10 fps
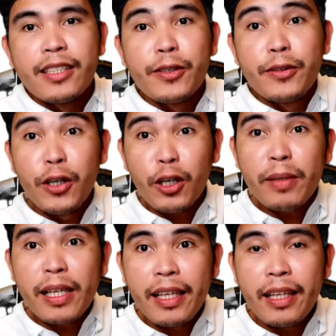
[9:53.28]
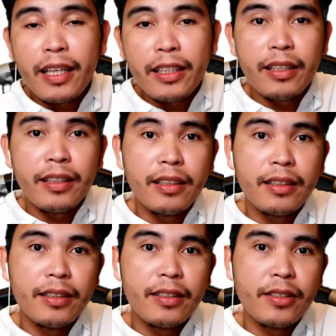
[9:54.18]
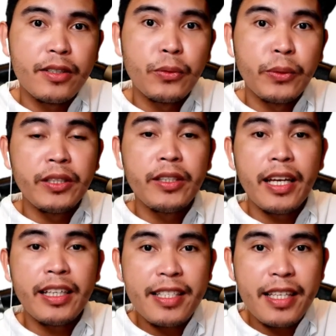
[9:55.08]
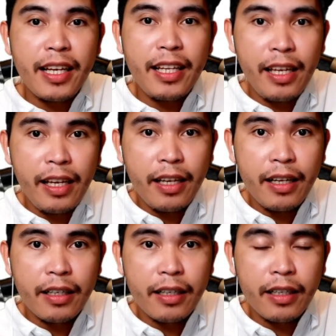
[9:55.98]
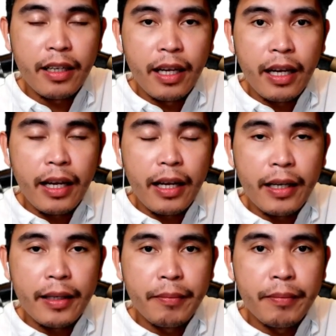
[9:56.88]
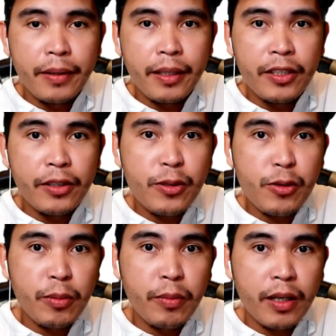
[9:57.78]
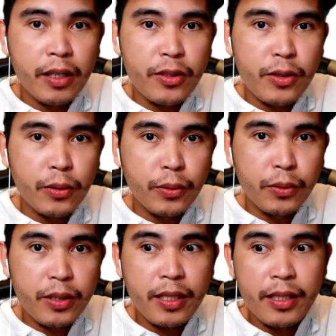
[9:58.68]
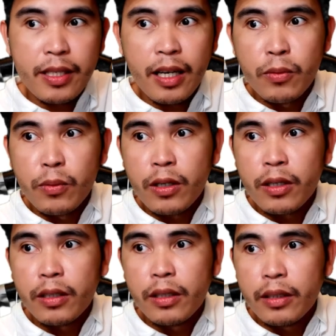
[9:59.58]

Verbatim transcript: so normally, so when you get inside here, um, in your StreamYard. So since our,